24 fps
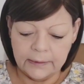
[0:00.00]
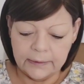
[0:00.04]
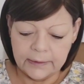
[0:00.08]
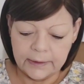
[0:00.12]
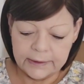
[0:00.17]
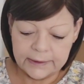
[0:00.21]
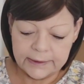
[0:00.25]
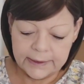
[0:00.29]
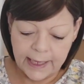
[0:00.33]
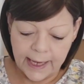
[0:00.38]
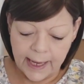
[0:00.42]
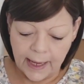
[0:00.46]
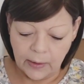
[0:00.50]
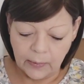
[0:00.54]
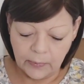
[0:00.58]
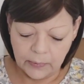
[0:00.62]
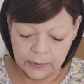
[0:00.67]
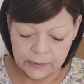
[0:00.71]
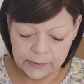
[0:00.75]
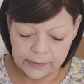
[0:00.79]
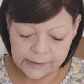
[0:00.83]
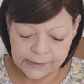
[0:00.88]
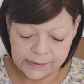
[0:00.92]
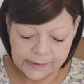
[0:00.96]
the
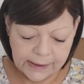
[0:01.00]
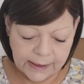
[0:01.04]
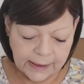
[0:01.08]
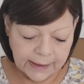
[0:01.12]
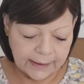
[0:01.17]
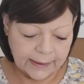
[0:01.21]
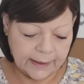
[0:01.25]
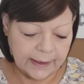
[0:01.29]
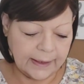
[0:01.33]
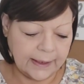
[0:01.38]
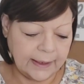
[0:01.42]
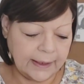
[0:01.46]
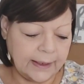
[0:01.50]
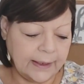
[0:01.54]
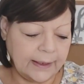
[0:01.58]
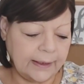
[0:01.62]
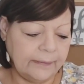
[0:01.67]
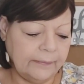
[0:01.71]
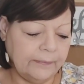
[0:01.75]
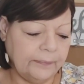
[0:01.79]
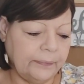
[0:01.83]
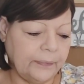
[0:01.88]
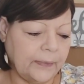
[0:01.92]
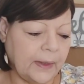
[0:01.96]
towels and
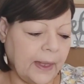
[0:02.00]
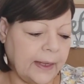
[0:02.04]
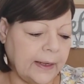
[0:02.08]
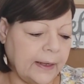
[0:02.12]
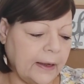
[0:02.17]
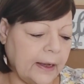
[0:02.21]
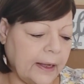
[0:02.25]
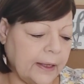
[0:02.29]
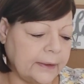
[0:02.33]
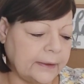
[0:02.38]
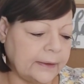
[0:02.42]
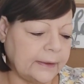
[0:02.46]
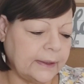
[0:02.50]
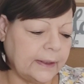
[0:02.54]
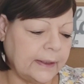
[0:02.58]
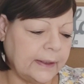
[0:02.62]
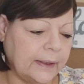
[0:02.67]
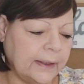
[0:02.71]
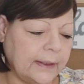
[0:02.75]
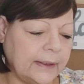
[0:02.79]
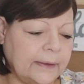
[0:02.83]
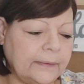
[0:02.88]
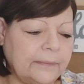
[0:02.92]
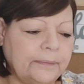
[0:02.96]
then I got
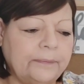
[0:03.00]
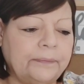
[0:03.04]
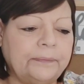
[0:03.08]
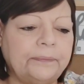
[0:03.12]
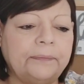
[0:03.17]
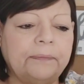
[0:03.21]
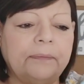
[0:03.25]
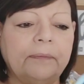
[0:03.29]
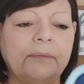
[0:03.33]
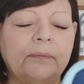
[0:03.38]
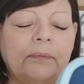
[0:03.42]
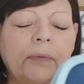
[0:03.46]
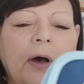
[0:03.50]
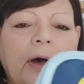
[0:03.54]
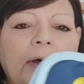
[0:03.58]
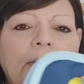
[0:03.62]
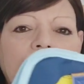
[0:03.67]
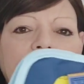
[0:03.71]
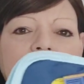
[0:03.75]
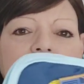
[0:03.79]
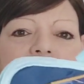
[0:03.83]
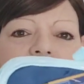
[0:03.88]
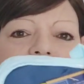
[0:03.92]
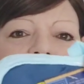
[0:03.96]
the pot
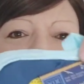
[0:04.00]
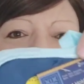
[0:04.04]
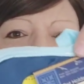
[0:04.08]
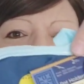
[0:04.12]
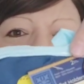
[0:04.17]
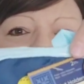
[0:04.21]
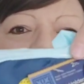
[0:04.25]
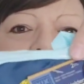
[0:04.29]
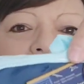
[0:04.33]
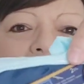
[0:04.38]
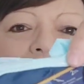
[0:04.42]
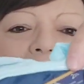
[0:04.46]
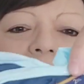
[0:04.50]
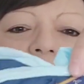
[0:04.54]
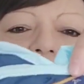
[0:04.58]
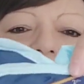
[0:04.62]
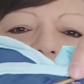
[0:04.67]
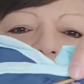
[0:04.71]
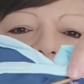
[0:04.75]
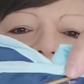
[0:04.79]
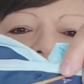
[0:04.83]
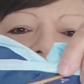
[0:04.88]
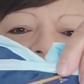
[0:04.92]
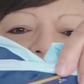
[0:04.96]
holders to
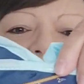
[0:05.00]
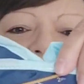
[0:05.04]
match.